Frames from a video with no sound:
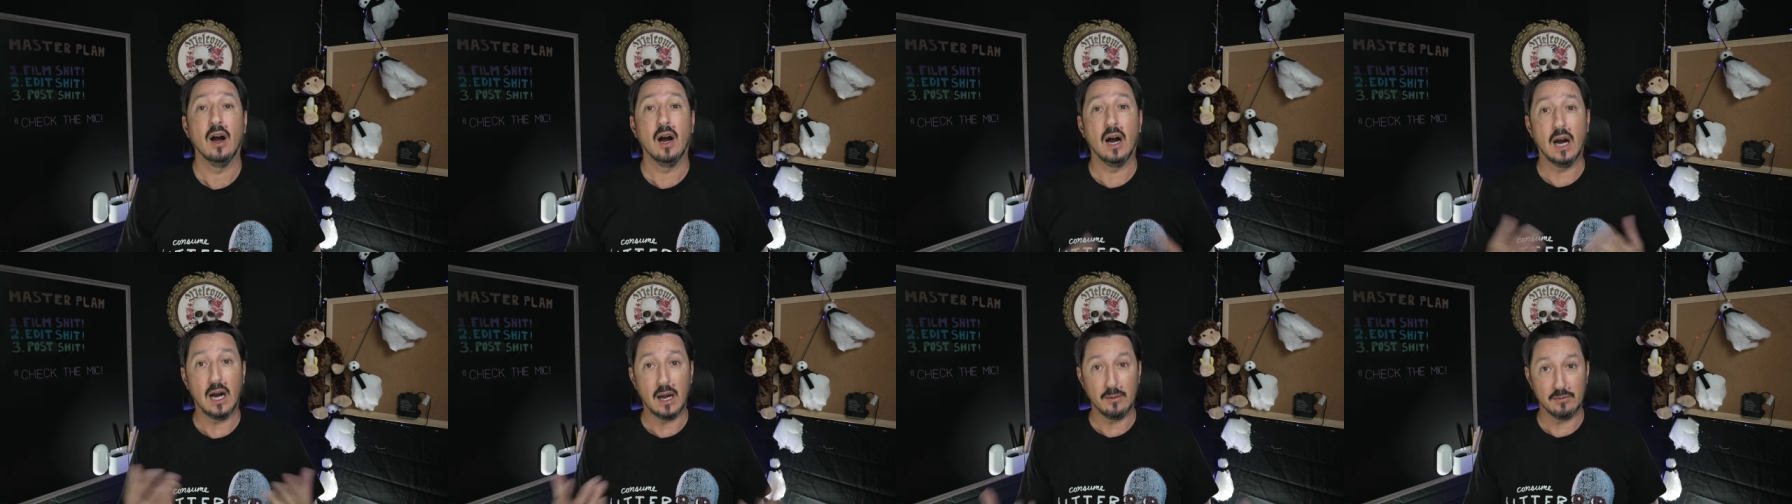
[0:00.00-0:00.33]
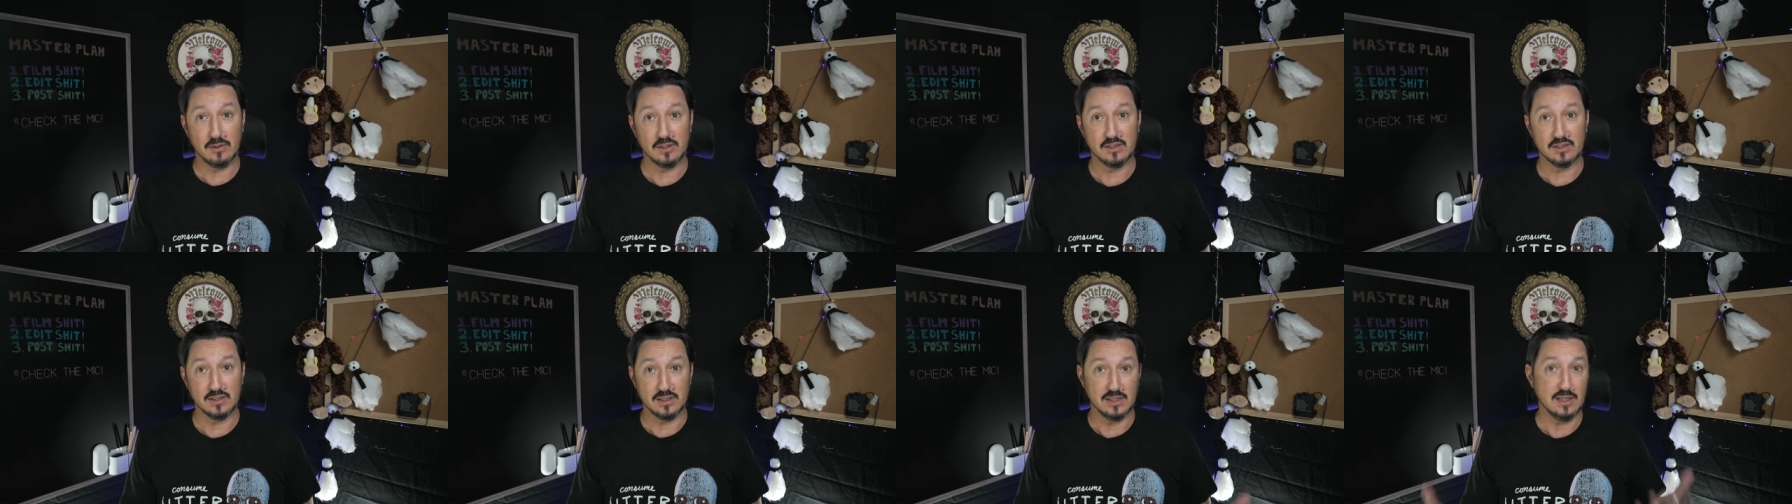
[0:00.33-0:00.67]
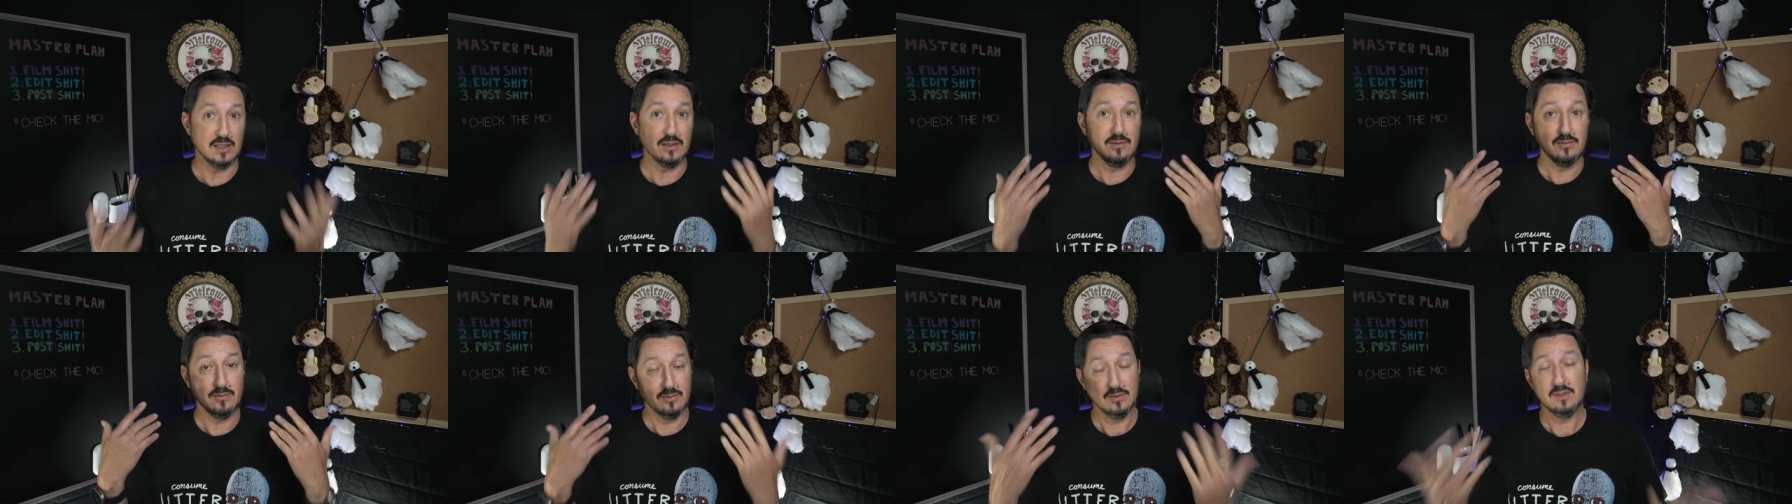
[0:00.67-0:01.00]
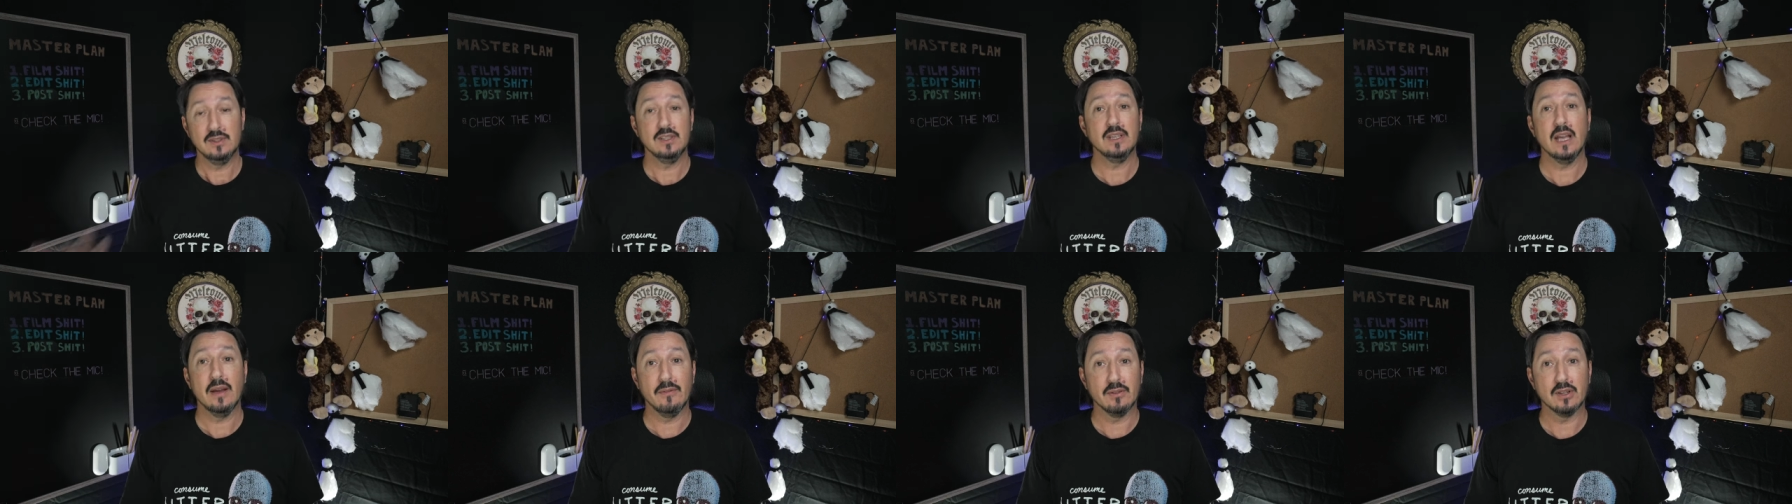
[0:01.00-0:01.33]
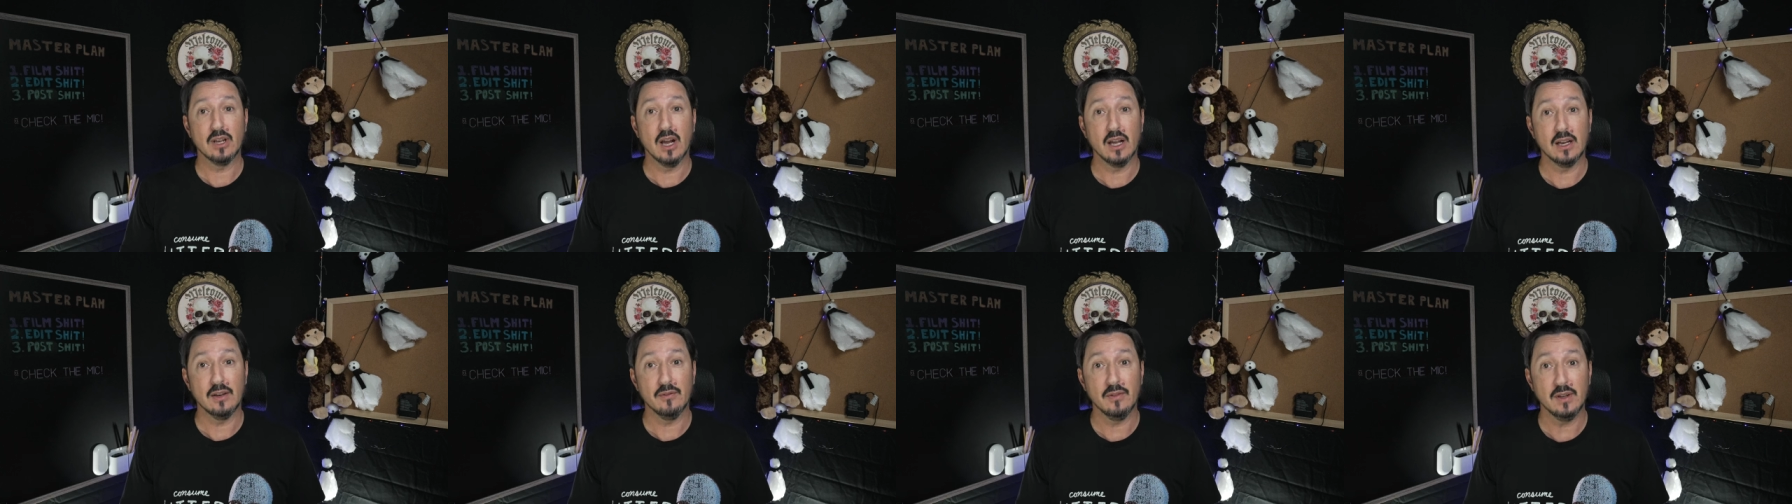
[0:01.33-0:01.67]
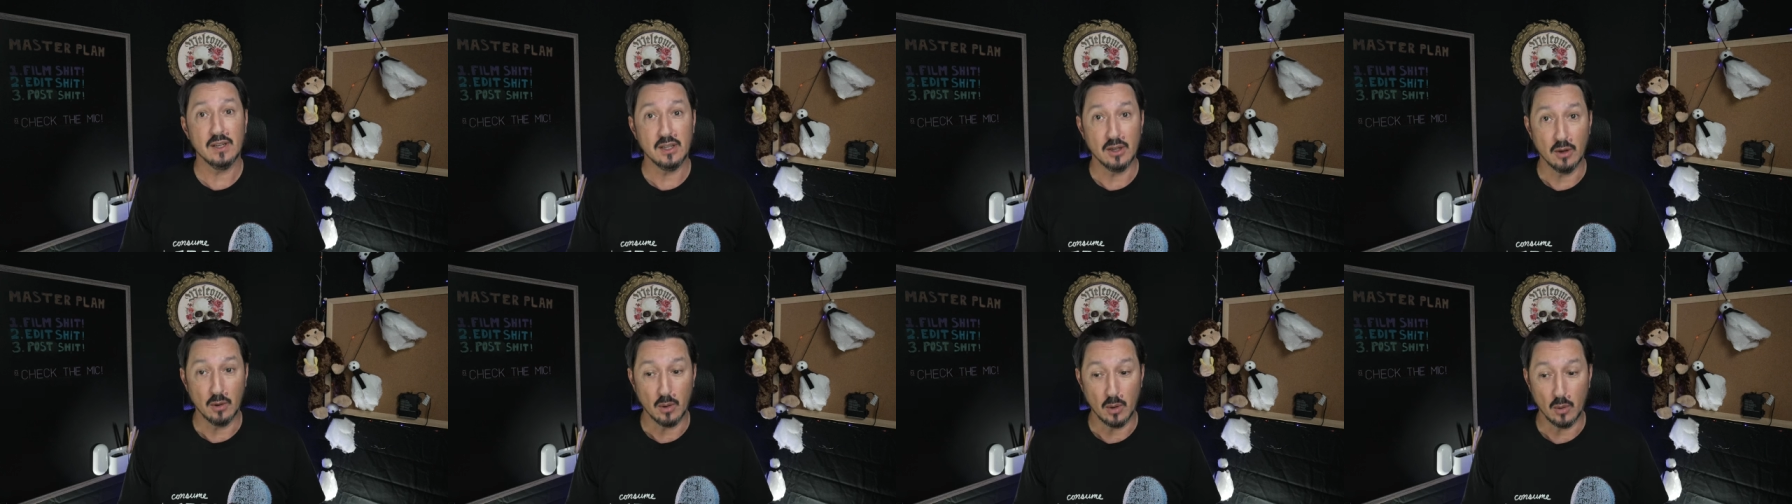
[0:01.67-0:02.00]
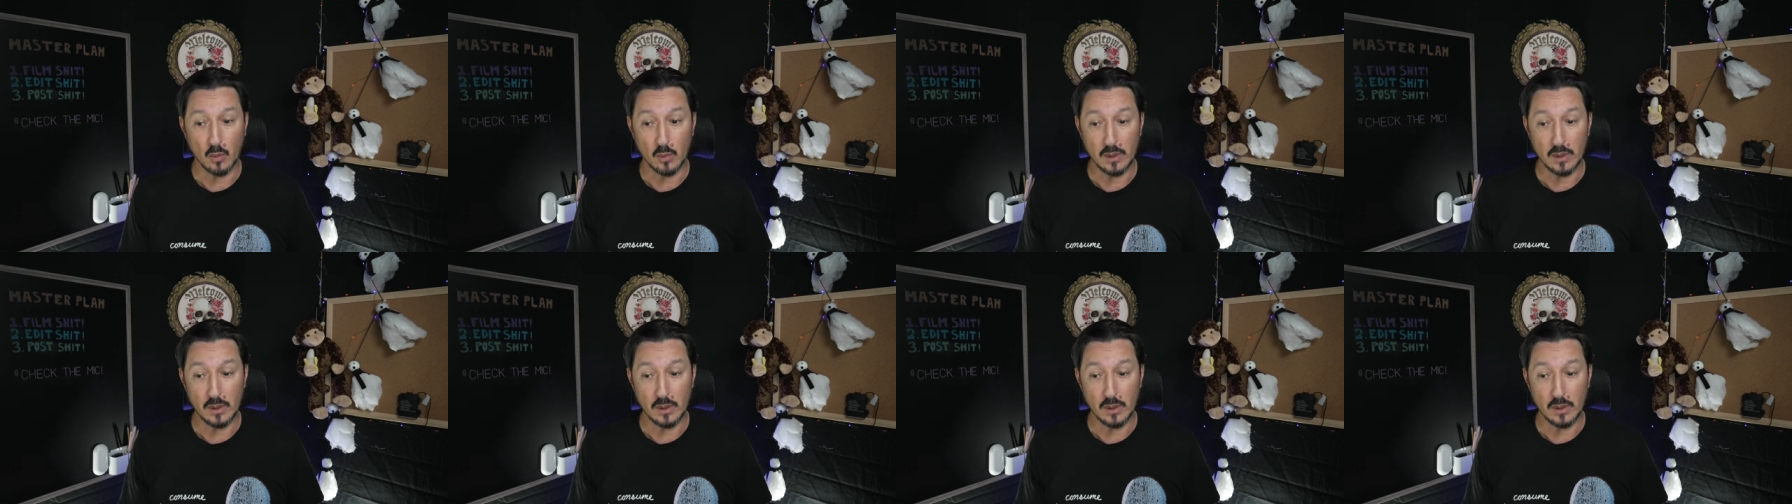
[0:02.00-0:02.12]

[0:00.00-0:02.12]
Obviously, you haven't gotten a video all